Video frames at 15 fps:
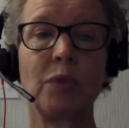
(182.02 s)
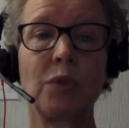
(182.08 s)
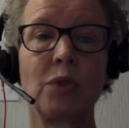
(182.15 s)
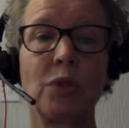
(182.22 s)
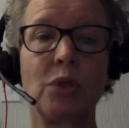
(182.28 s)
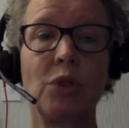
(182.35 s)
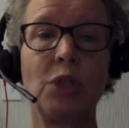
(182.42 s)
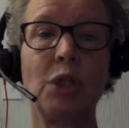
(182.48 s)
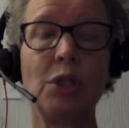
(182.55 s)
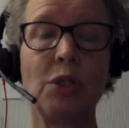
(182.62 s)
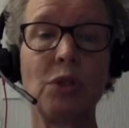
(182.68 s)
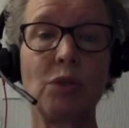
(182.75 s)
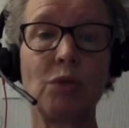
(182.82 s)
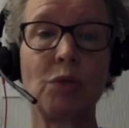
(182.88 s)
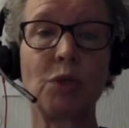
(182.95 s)
So
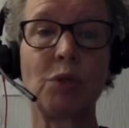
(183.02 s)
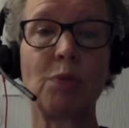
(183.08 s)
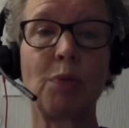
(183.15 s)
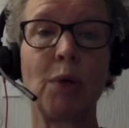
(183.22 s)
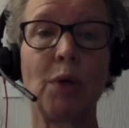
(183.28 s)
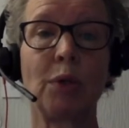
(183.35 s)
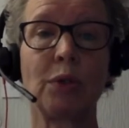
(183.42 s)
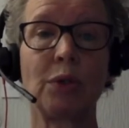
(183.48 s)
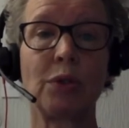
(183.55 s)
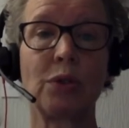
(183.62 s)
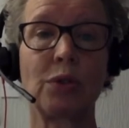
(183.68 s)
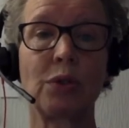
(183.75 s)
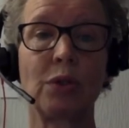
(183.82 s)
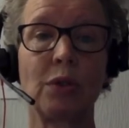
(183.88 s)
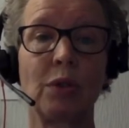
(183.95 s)
Jesus' response
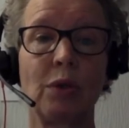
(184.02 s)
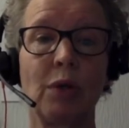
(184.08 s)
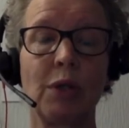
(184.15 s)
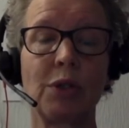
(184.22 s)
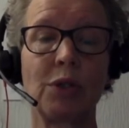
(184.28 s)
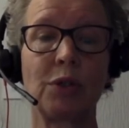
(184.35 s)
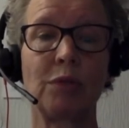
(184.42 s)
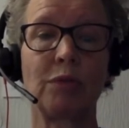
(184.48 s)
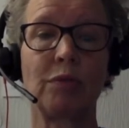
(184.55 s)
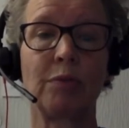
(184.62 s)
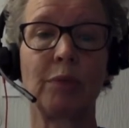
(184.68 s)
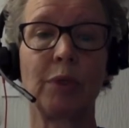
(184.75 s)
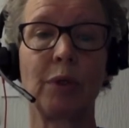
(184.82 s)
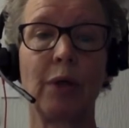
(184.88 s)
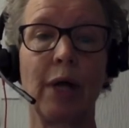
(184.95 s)
to the question from
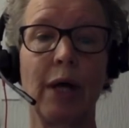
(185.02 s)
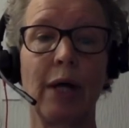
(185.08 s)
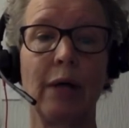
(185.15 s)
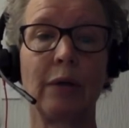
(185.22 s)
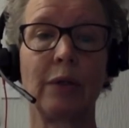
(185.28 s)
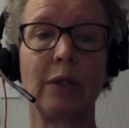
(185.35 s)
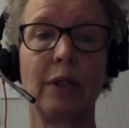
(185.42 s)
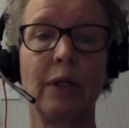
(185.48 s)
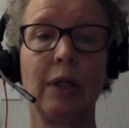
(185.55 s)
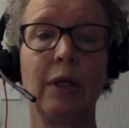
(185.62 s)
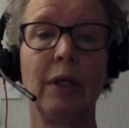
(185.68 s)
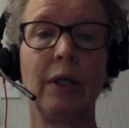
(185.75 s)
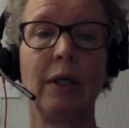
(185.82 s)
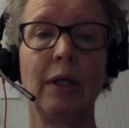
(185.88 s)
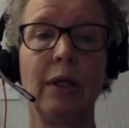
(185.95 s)
the crowd
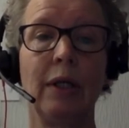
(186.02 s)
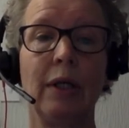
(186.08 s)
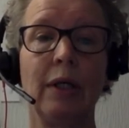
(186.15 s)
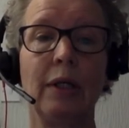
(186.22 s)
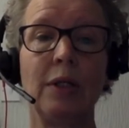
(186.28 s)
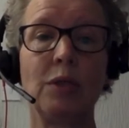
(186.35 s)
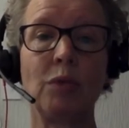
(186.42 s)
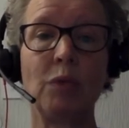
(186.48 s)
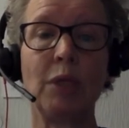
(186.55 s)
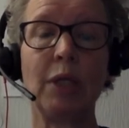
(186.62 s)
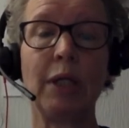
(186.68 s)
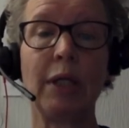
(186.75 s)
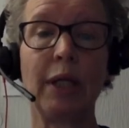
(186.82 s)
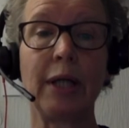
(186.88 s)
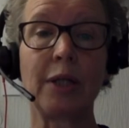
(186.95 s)
is
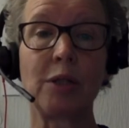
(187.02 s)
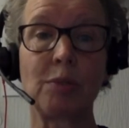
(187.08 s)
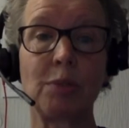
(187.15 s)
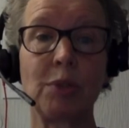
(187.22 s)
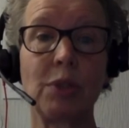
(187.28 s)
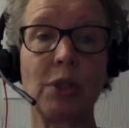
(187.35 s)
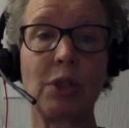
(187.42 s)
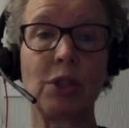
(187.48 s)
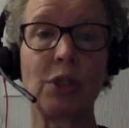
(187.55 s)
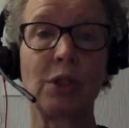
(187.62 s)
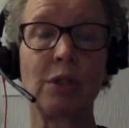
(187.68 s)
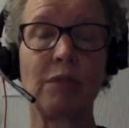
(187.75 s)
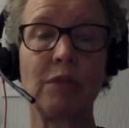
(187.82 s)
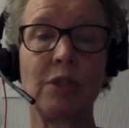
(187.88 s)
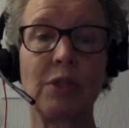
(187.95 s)
really an exposition
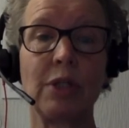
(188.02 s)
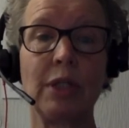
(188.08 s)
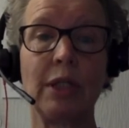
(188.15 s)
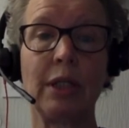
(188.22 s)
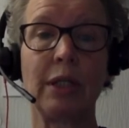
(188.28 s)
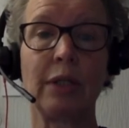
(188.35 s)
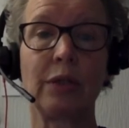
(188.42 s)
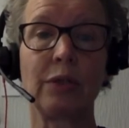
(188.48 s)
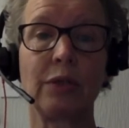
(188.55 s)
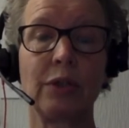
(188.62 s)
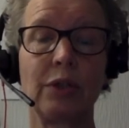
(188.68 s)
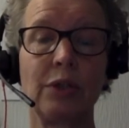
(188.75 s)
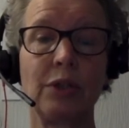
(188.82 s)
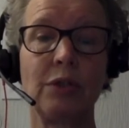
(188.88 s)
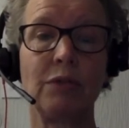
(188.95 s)
of Ezekiel
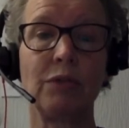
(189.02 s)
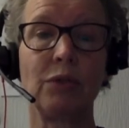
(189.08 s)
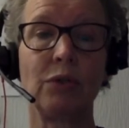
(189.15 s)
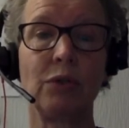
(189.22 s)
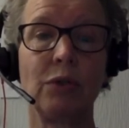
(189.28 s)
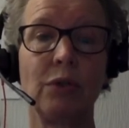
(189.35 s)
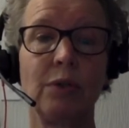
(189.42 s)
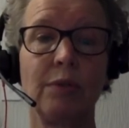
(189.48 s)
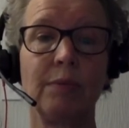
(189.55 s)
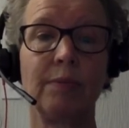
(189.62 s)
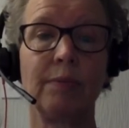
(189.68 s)
34.